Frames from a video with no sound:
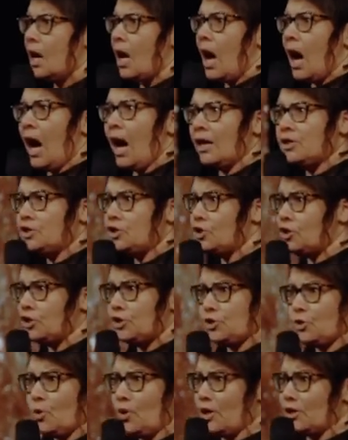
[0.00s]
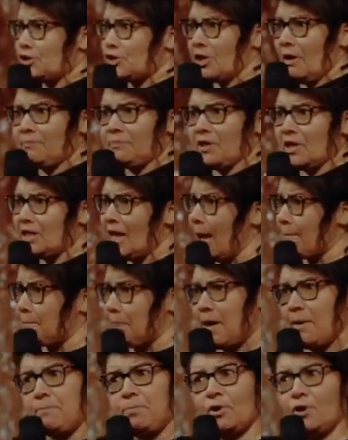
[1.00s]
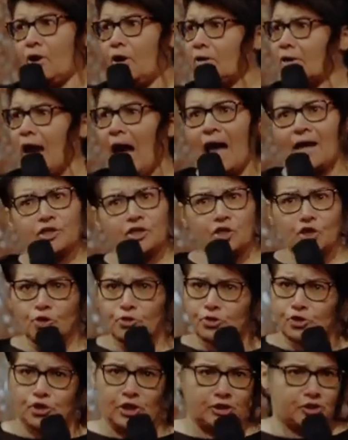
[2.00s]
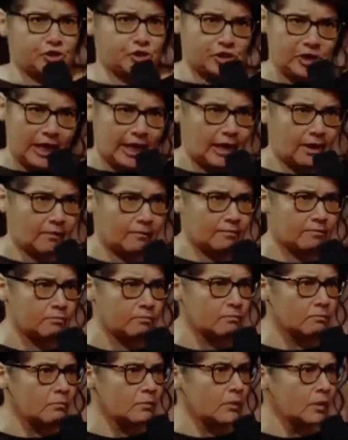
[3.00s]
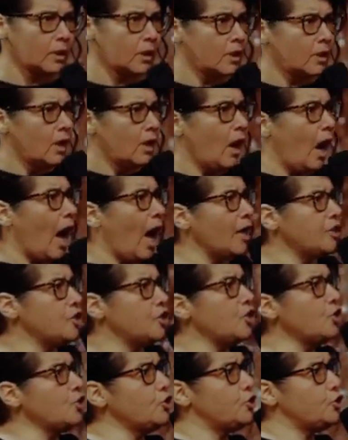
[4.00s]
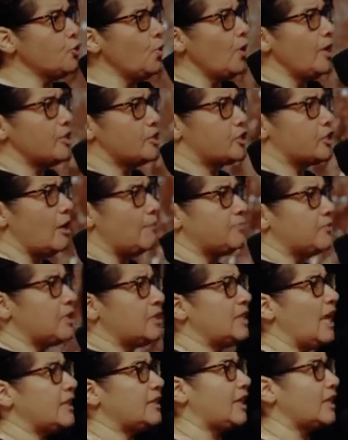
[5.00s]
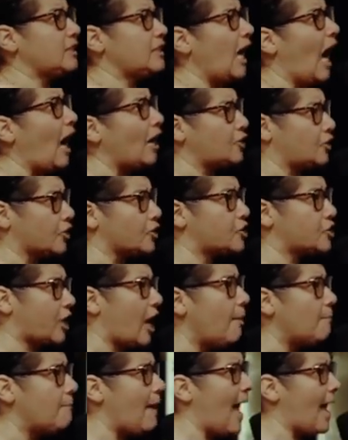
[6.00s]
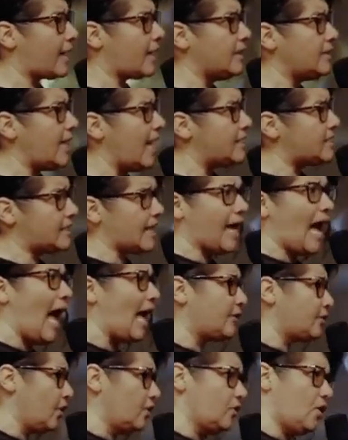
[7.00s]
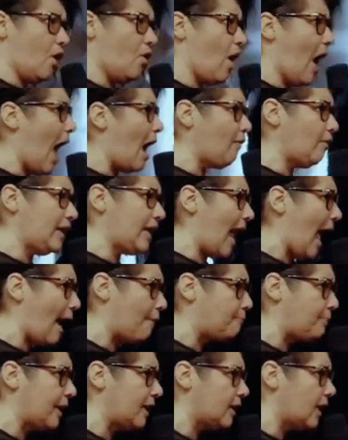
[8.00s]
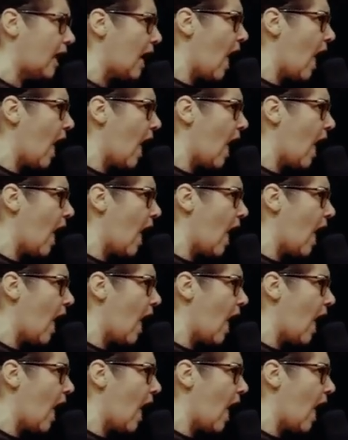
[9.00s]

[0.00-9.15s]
Unusual is something that people are not used to seeing. Unusual is something that the doctors come back and they say, I don't know how it happened.